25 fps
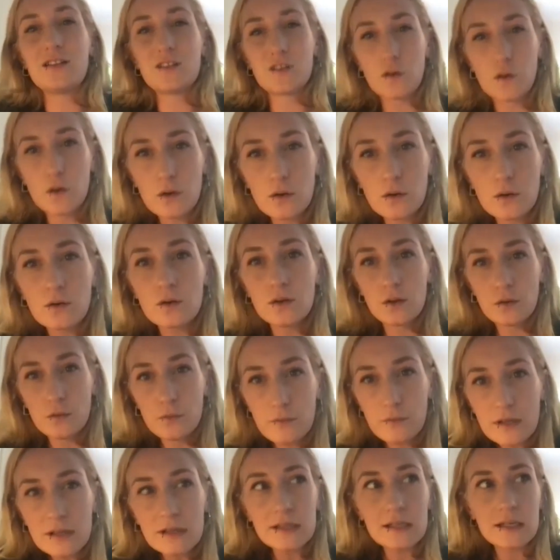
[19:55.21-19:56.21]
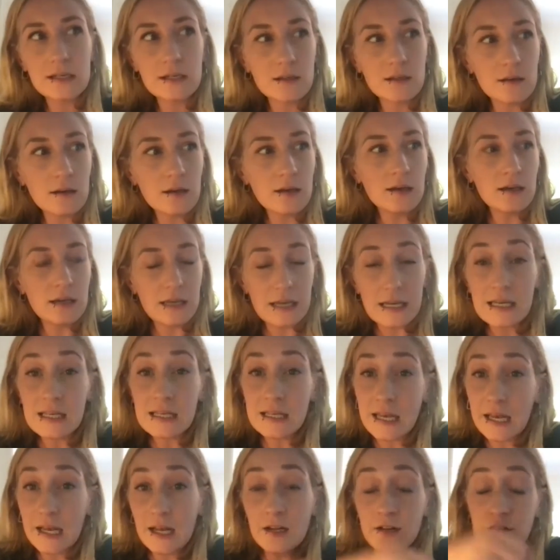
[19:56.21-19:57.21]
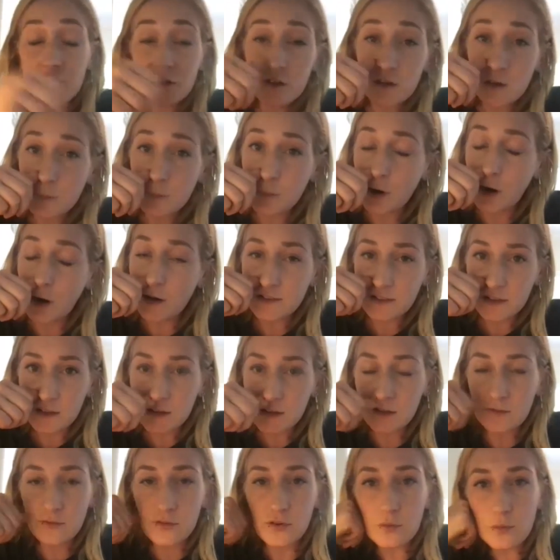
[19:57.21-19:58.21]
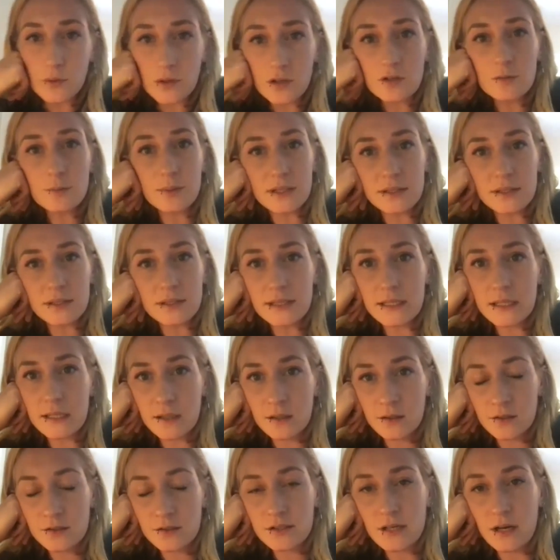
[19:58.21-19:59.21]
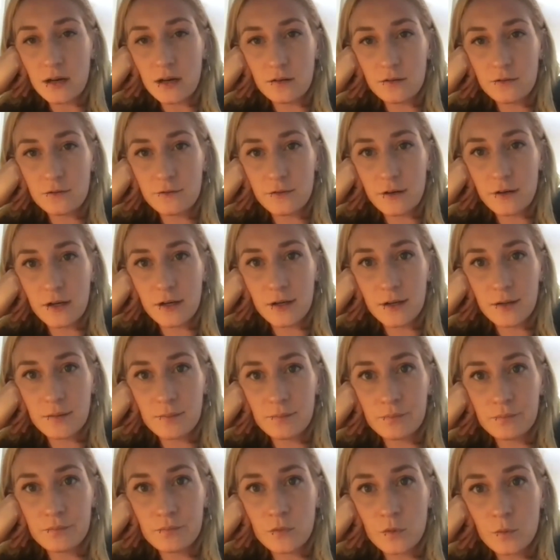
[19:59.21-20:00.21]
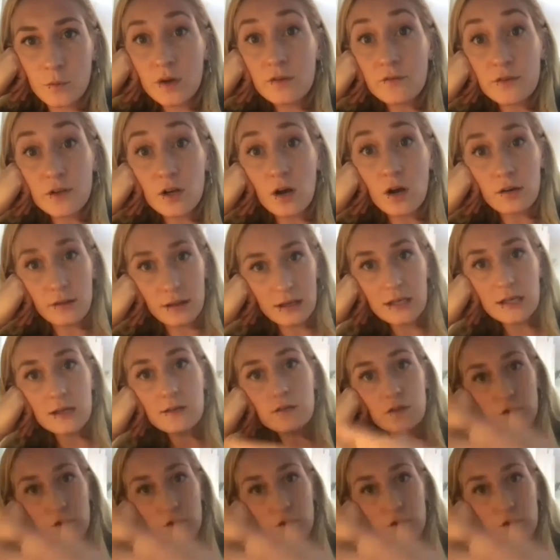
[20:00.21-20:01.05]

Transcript: So you're really engaged in the process of the world building yourself. Where VR like gives